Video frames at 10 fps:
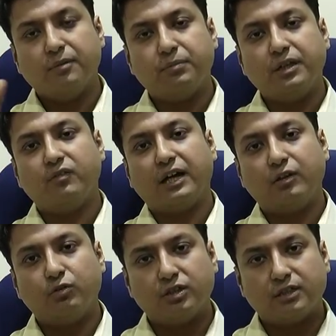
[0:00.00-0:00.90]

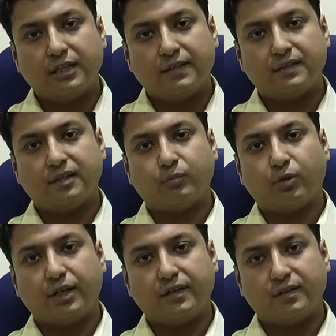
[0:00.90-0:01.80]
p-value is less than
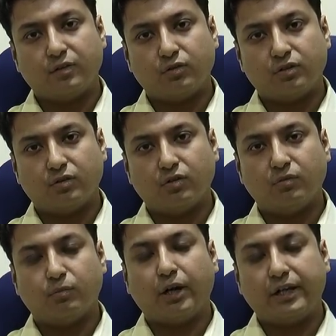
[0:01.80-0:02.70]

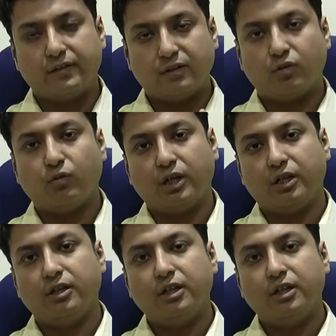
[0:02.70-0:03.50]
0.00,